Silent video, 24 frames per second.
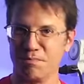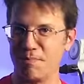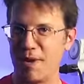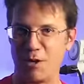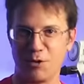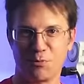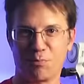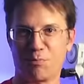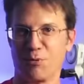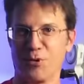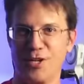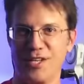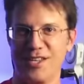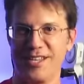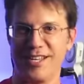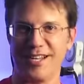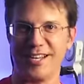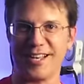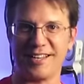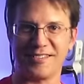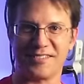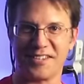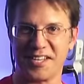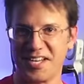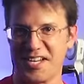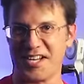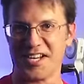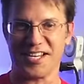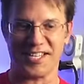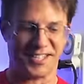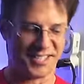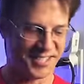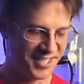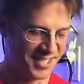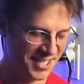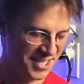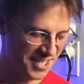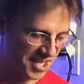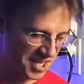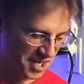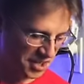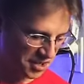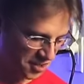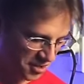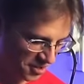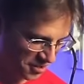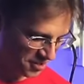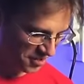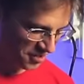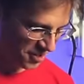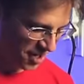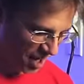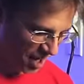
mouth breathing as they cut, and they're just